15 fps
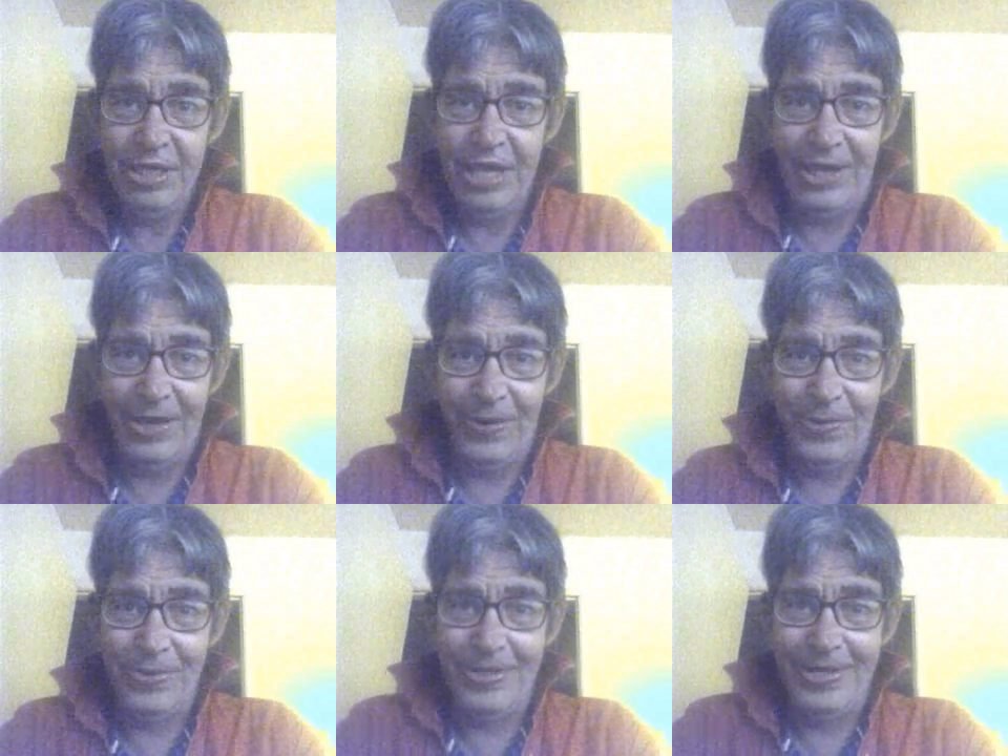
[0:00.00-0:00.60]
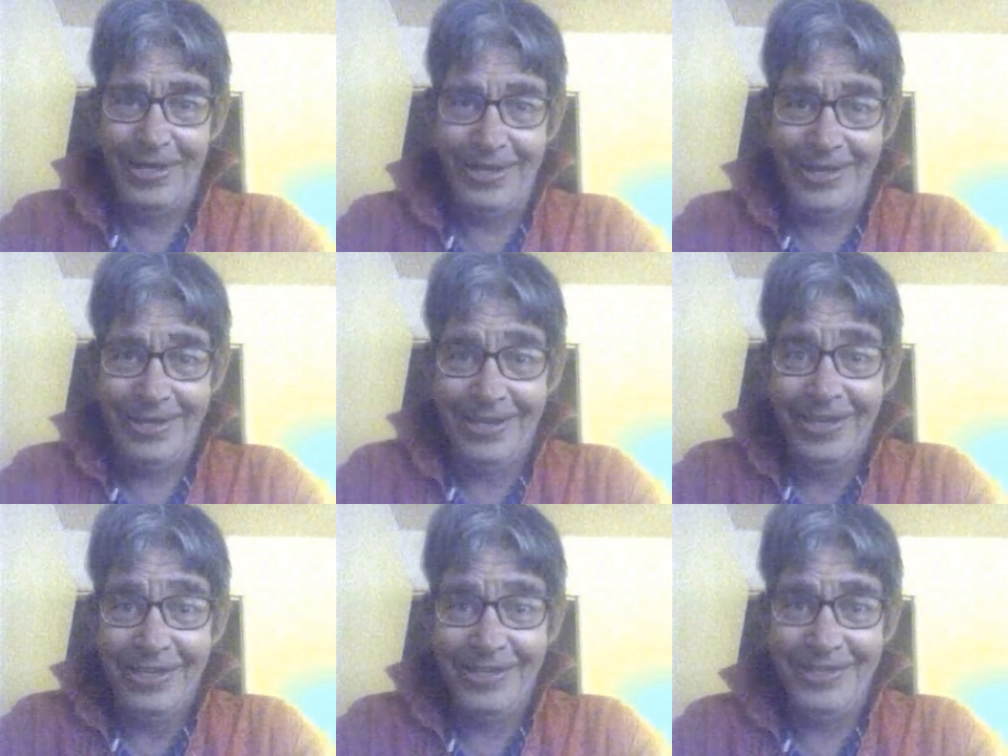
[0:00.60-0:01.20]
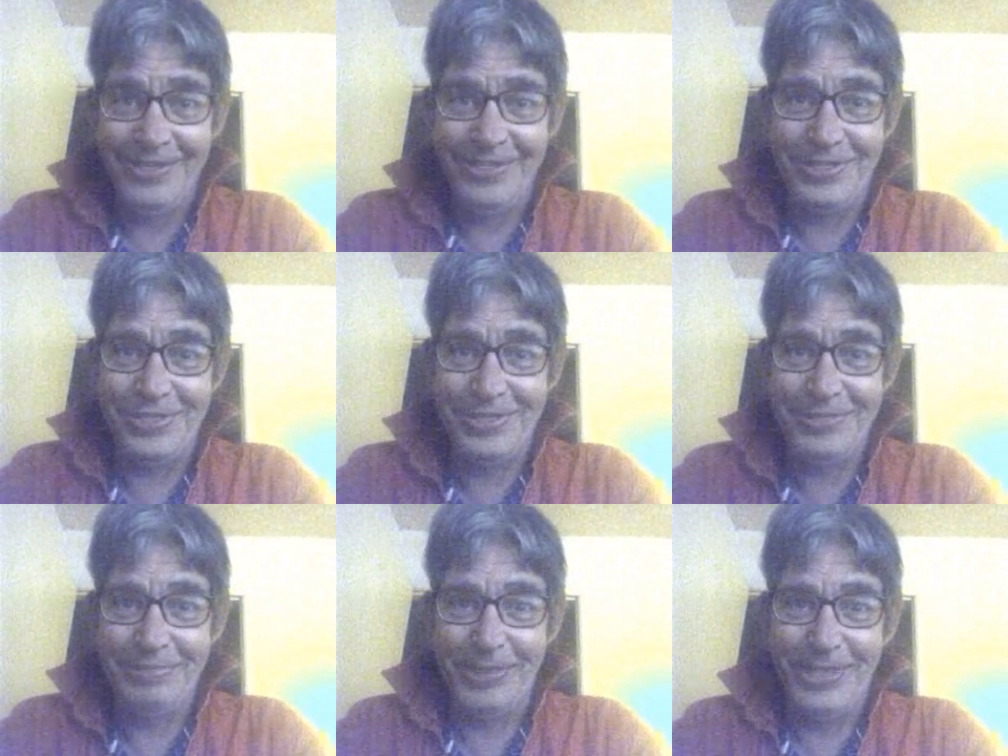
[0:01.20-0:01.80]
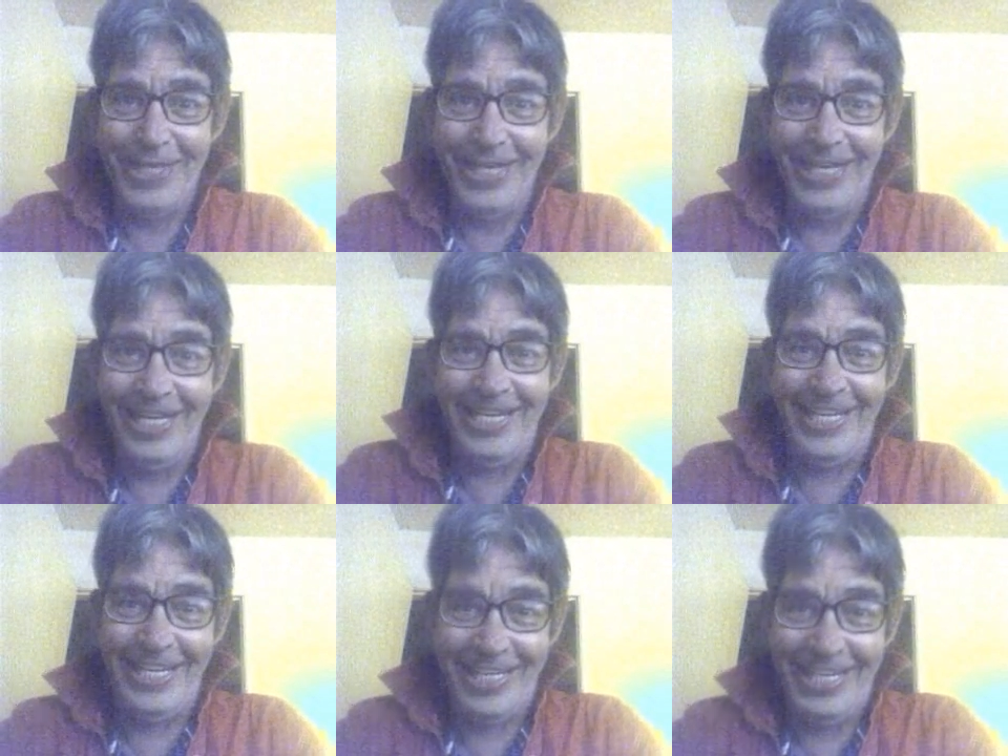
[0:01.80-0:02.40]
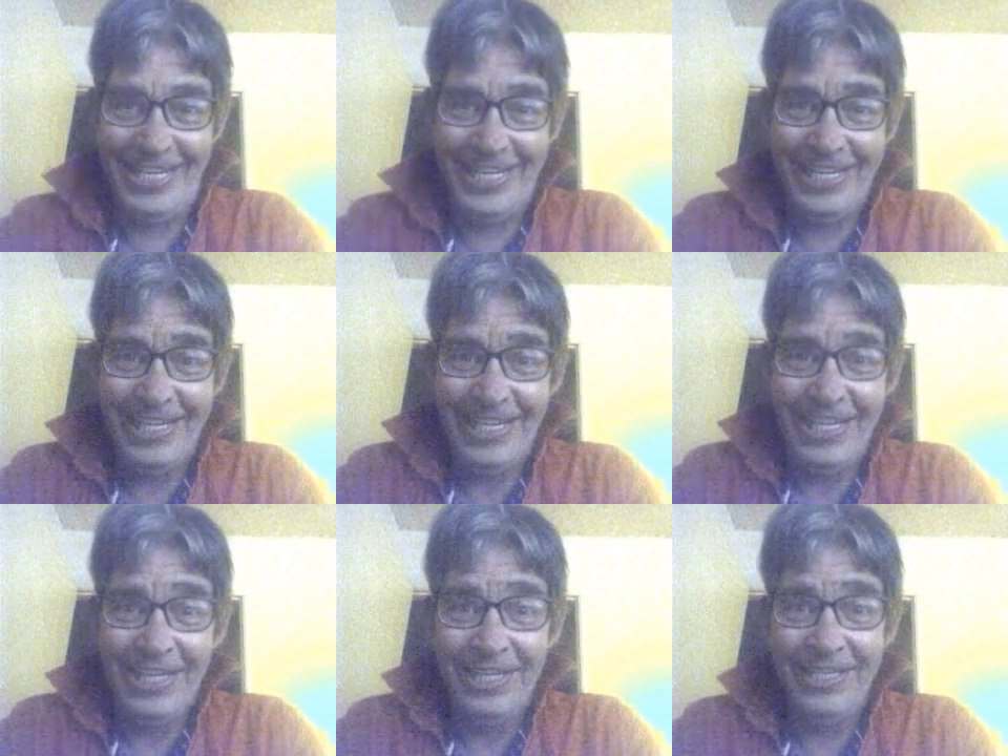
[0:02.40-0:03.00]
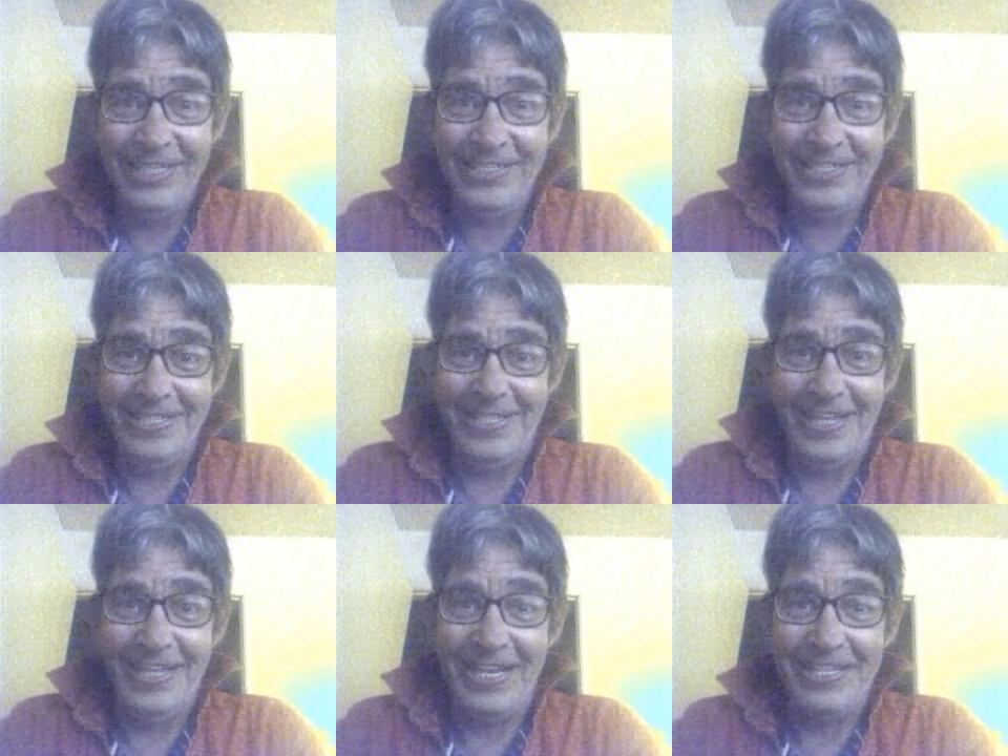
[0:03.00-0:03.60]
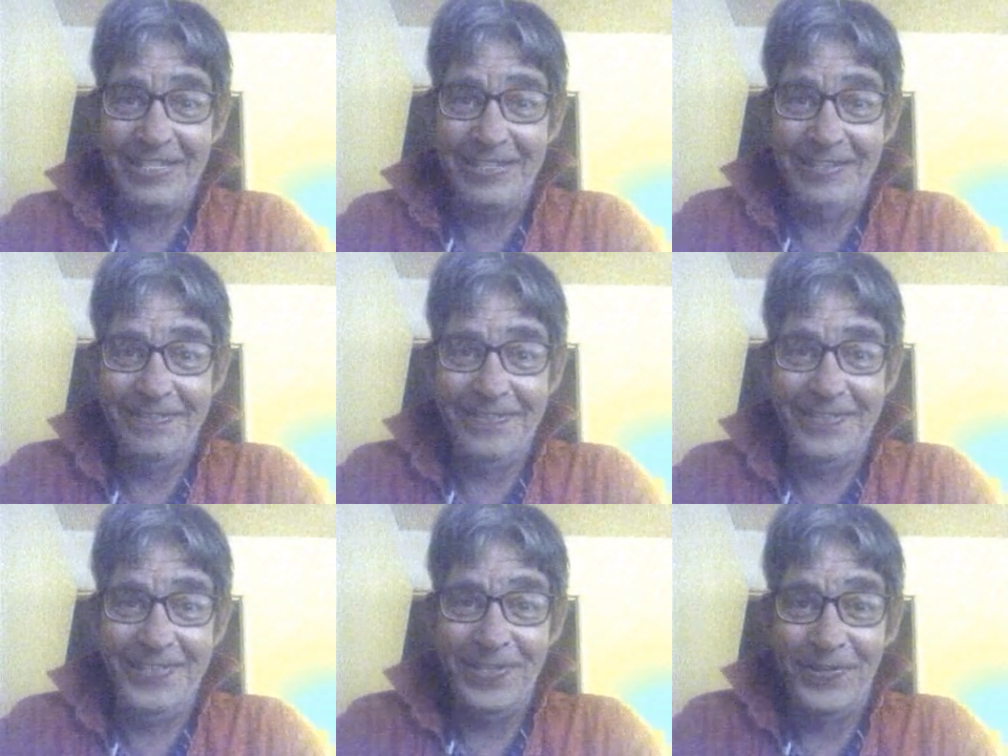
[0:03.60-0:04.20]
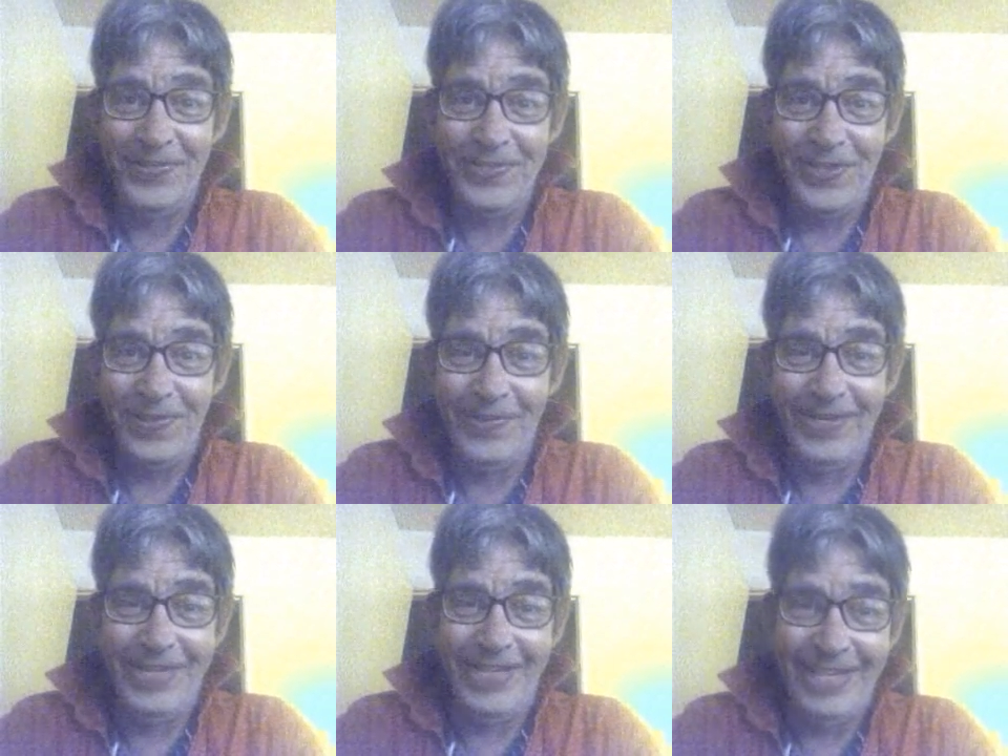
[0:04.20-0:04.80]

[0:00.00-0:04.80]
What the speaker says: Hello, this is Smerdley. This is the legend of Jojo.